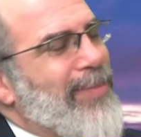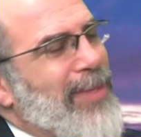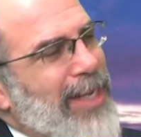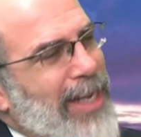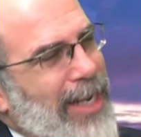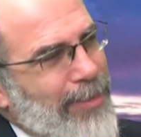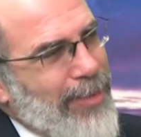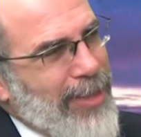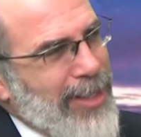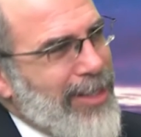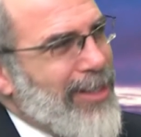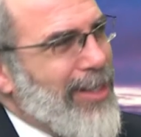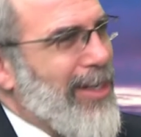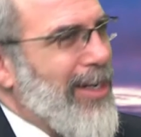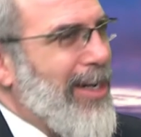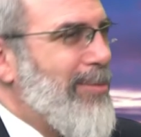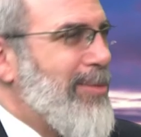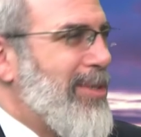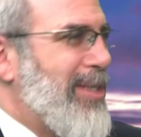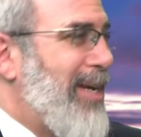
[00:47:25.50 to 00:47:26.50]
how many
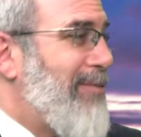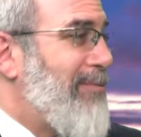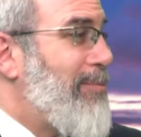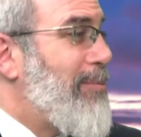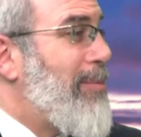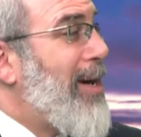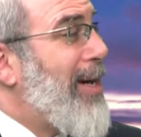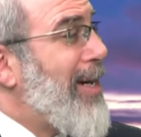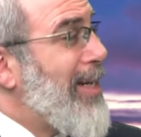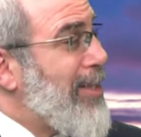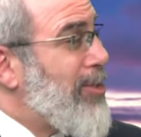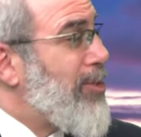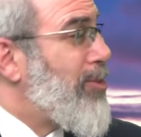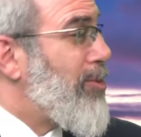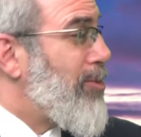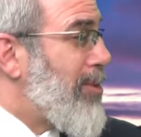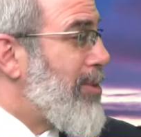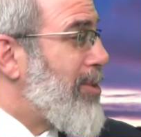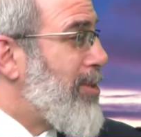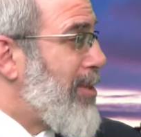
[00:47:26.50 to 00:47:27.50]
times have my
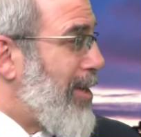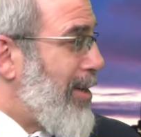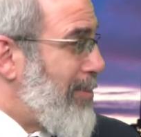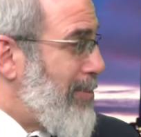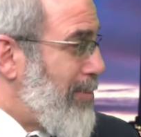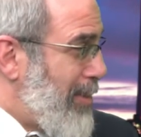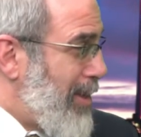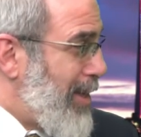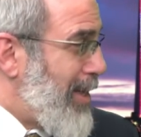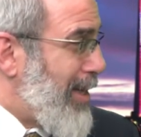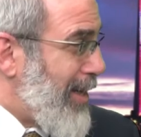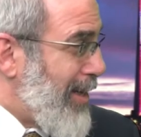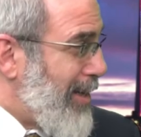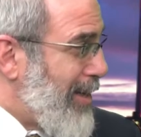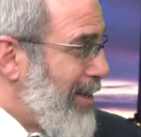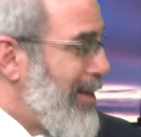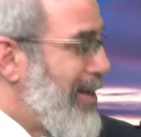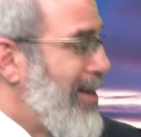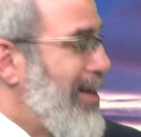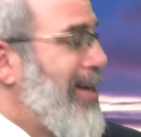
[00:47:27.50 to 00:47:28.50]
students taught me
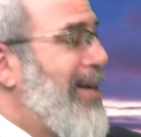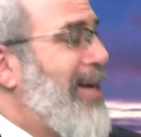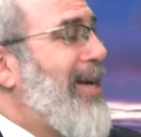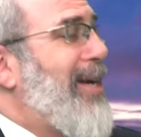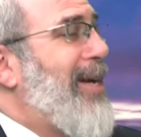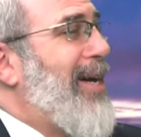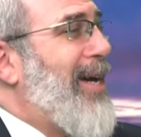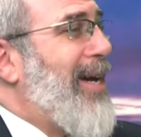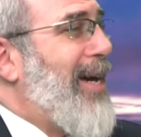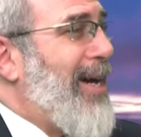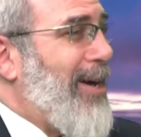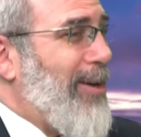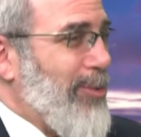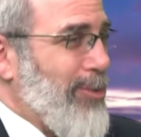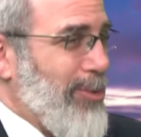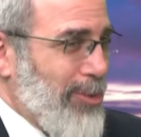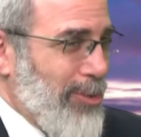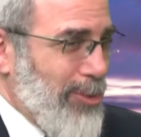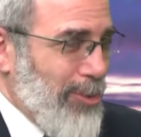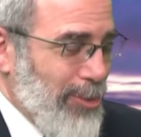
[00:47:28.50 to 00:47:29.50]
how
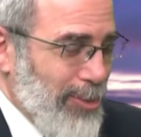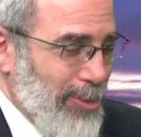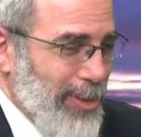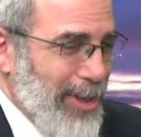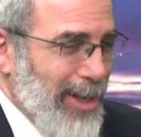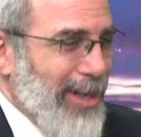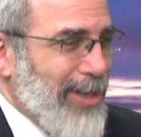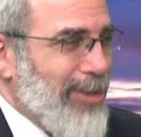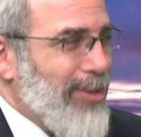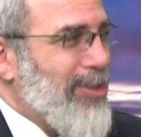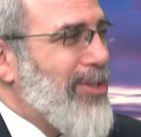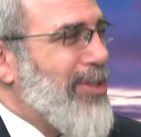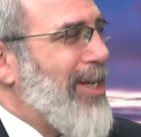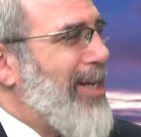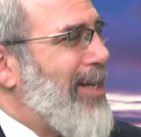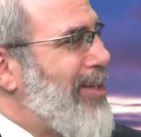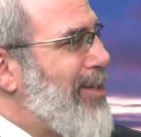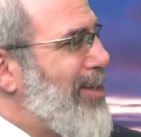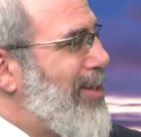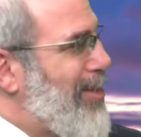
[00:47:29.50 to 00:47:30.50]
to
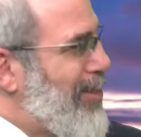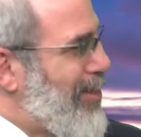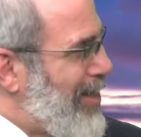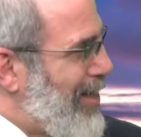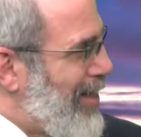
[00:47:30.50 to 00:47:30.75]
understand Yiddishkeit.